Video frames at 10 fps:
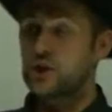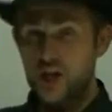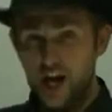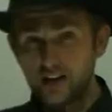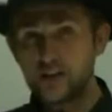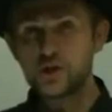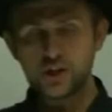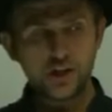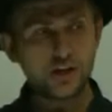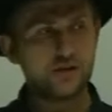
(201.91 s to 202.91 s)
The
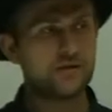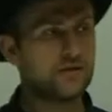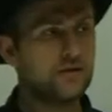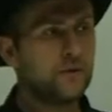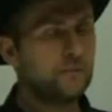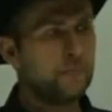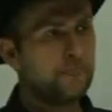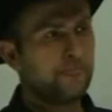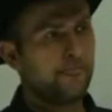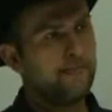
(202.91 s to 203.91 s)
challenge is
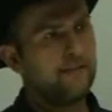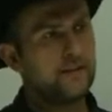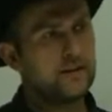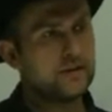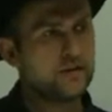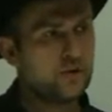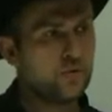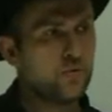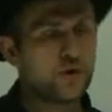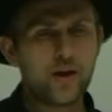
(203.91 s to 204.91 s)

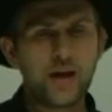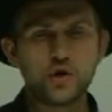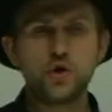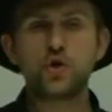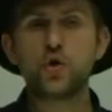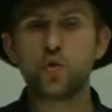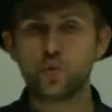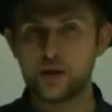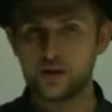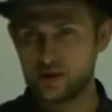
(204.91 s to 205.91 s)
to create
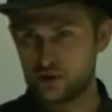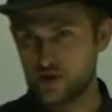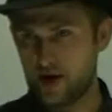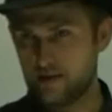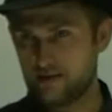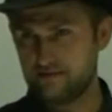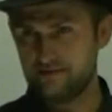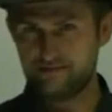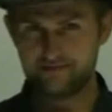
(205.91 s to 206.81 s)
your own English grammar.